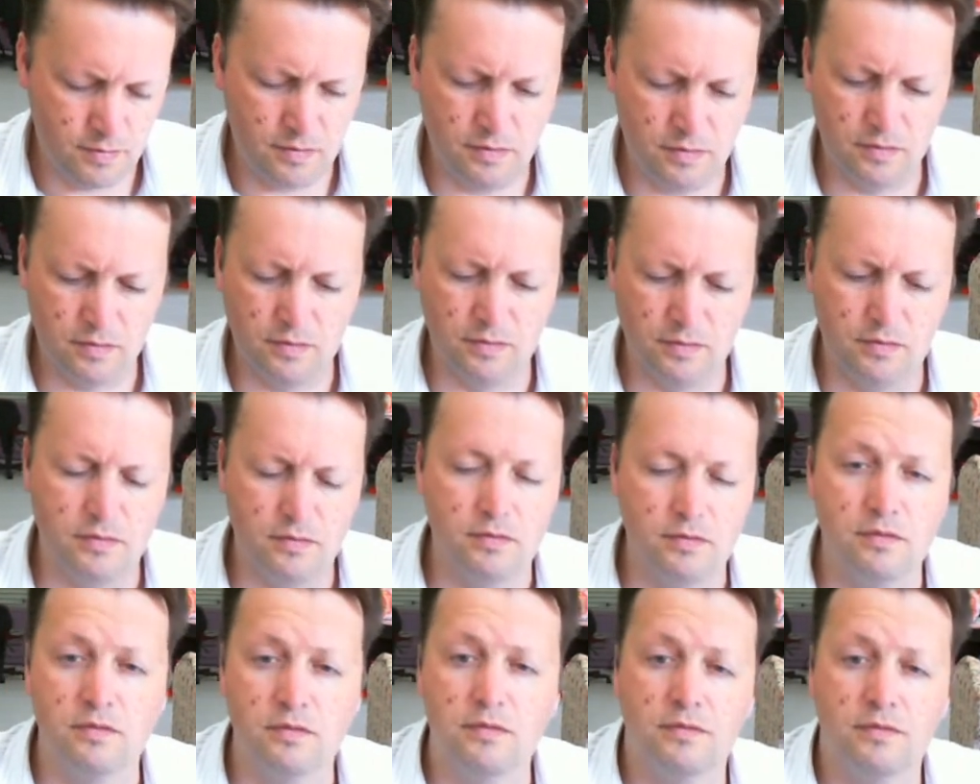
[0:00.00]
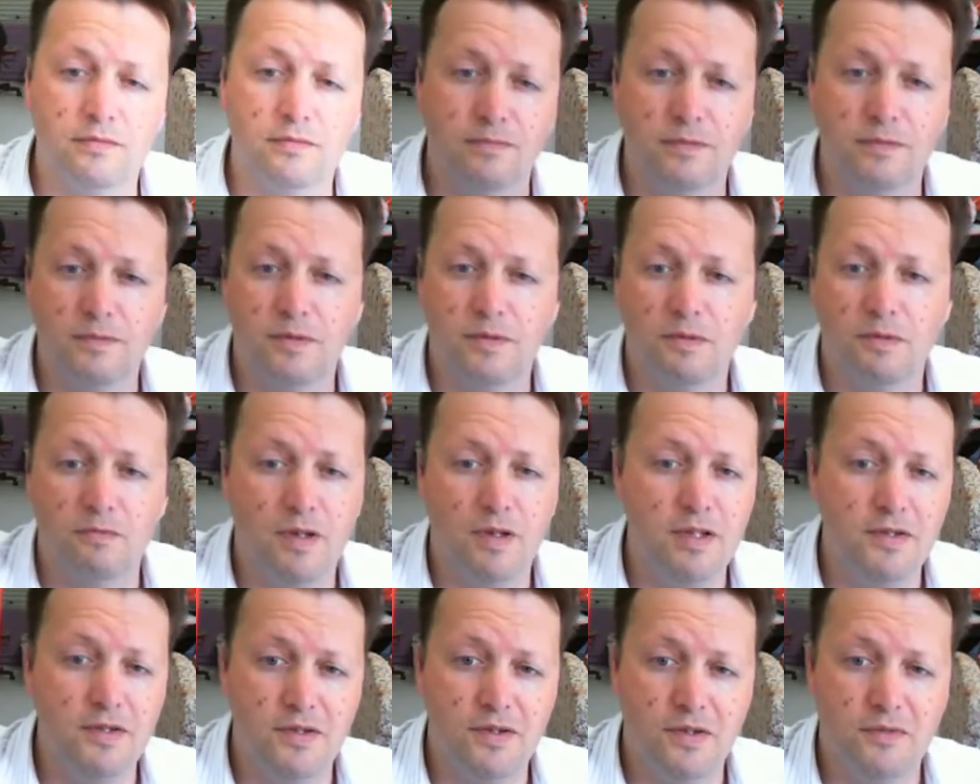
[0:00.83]
A
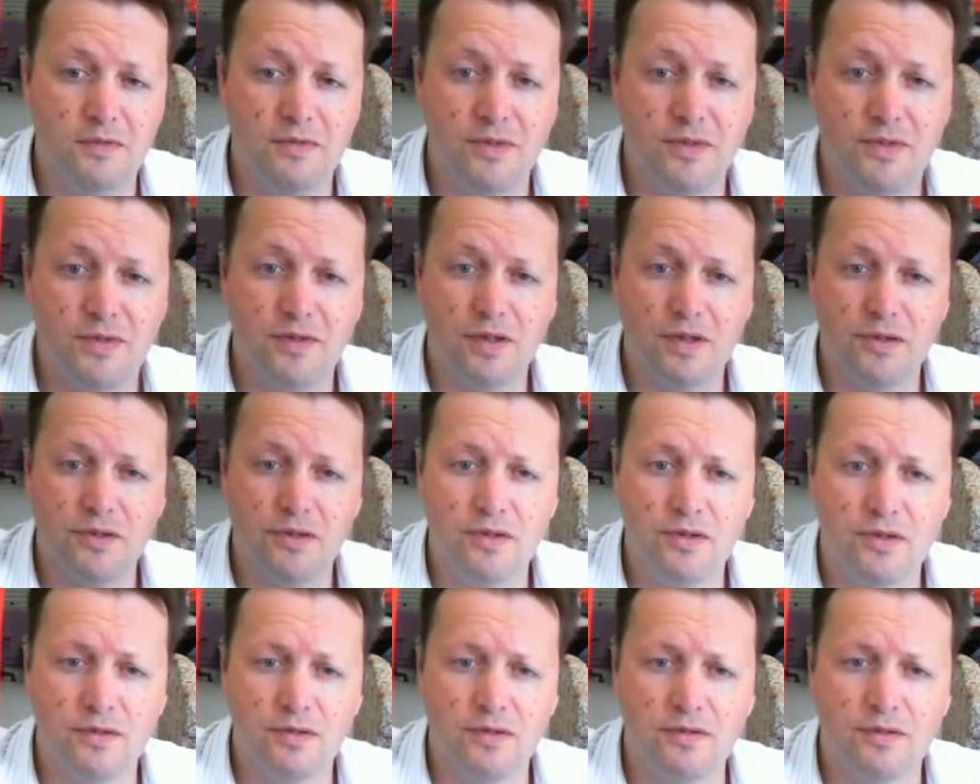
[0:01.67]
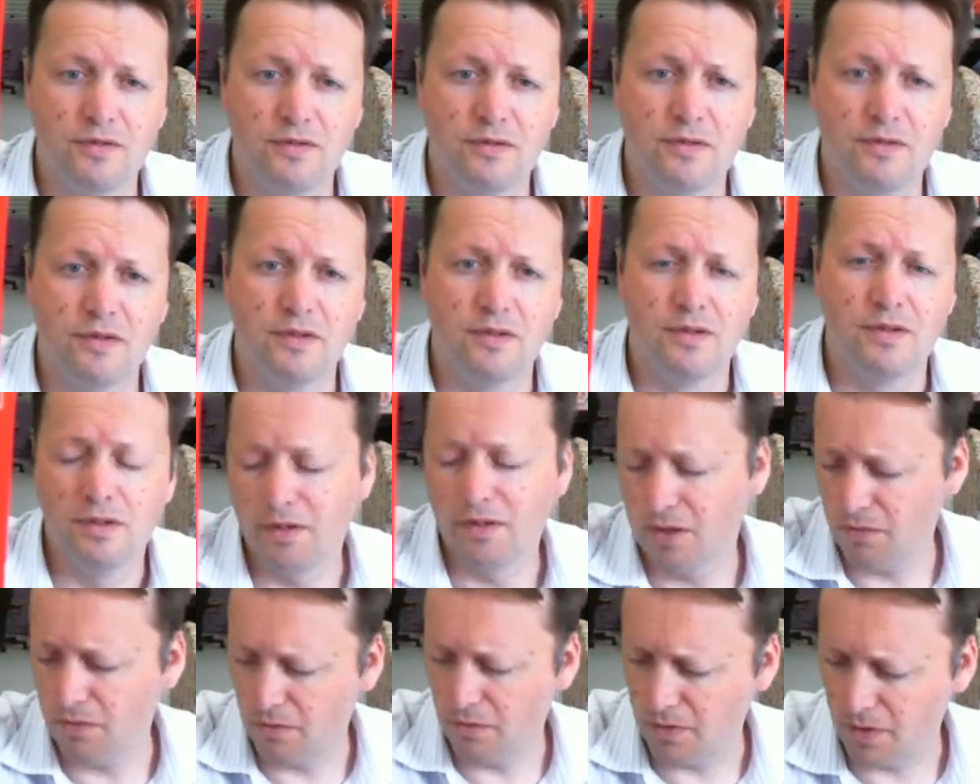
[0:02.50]
red set of instructions.
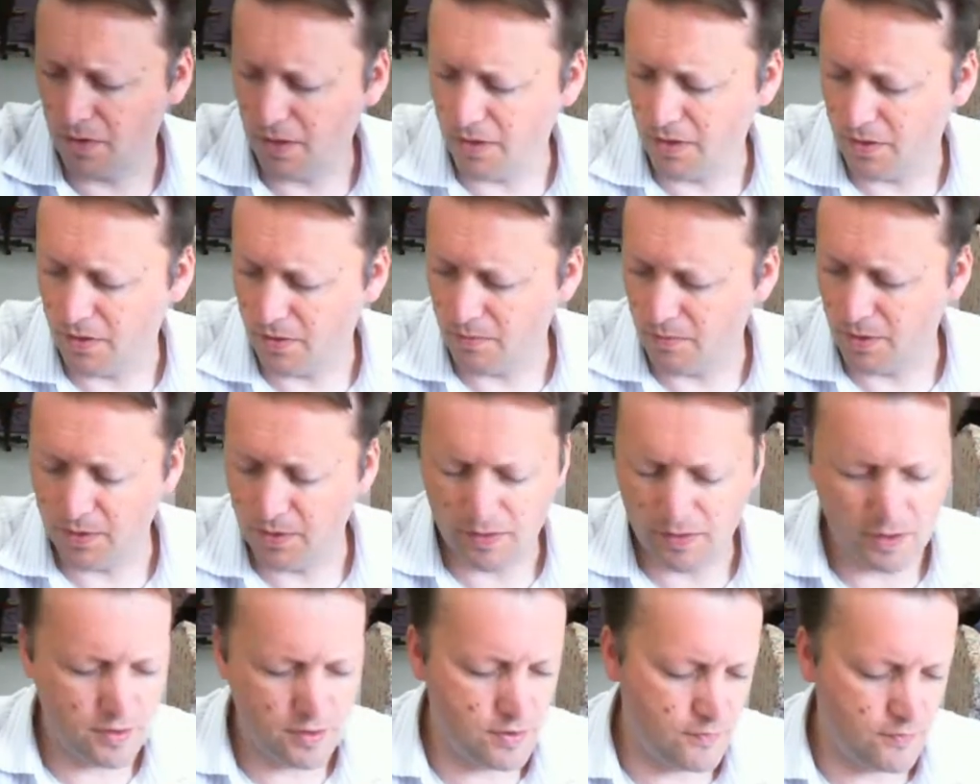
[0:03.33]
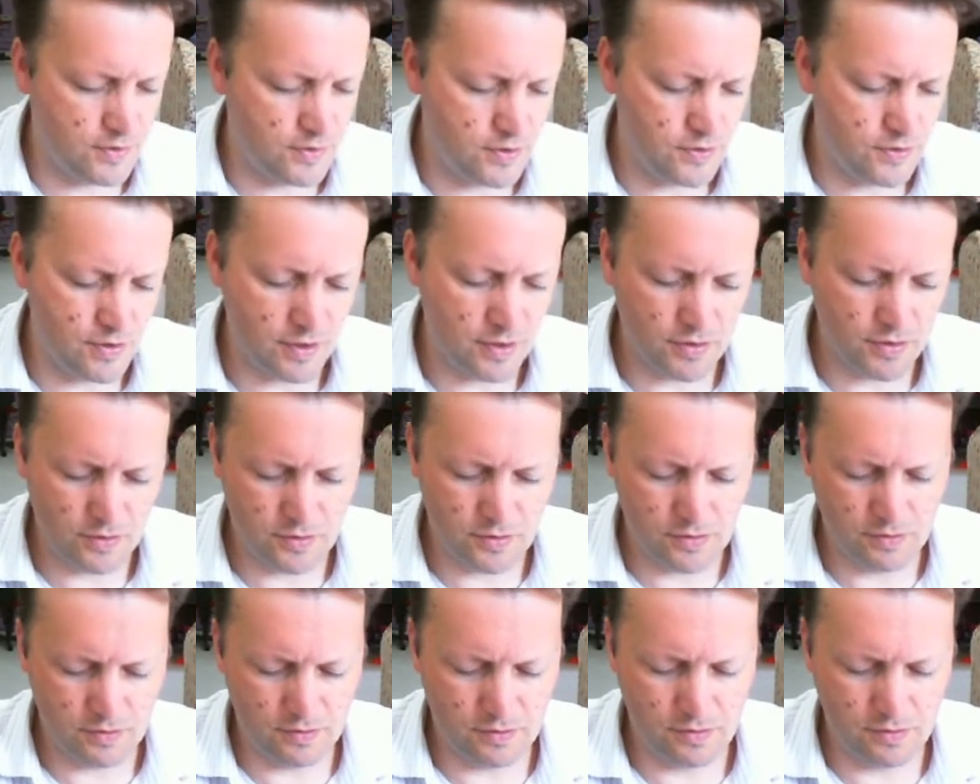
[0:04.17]
Well, you need so many sets of instructions.